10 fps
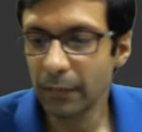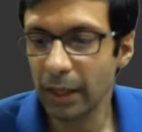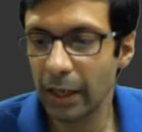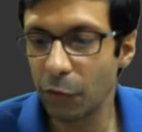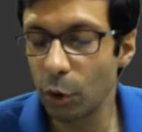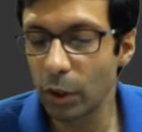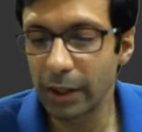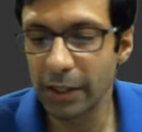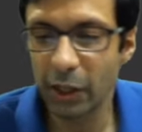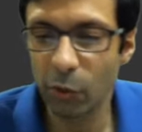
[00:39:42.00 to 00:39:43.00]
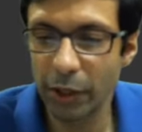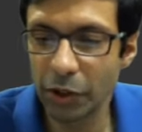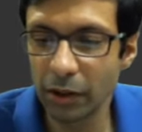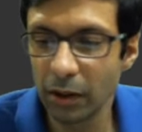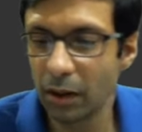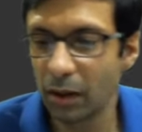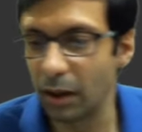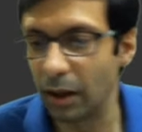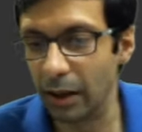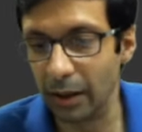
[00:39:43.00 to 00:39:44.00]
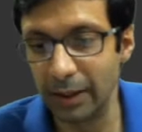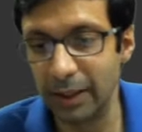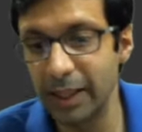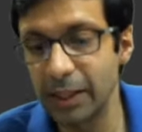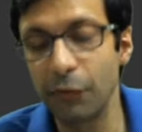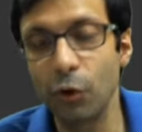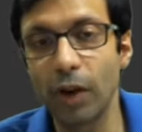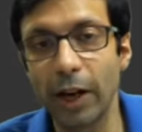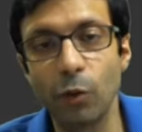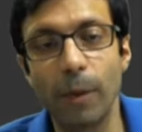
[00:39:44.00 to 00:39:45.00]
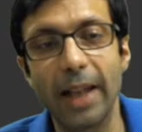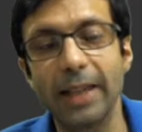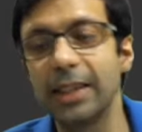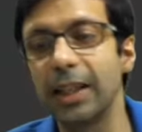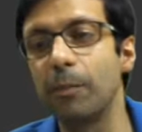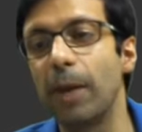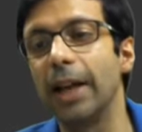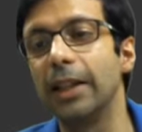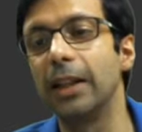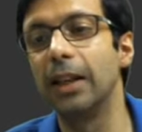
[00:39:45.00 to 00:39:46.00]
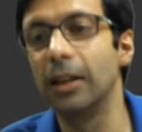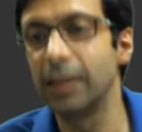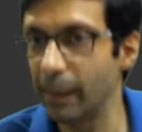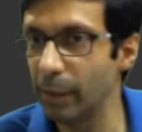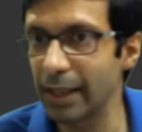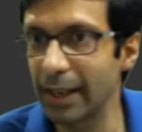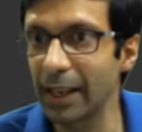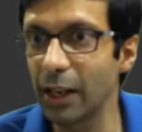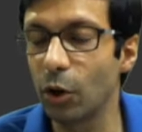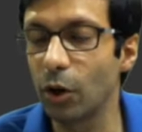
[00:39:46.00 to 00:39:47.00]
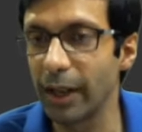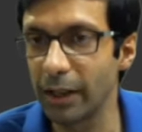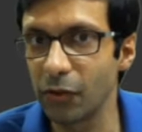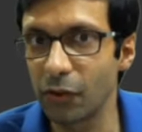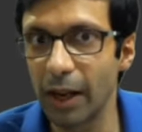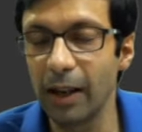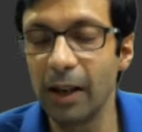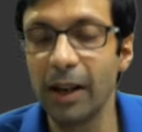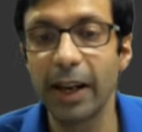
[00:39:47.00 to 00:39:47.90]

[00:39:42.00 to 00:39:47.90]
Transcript: if you look at this equation, this, if you try to balance it by the table technique or hit and trial,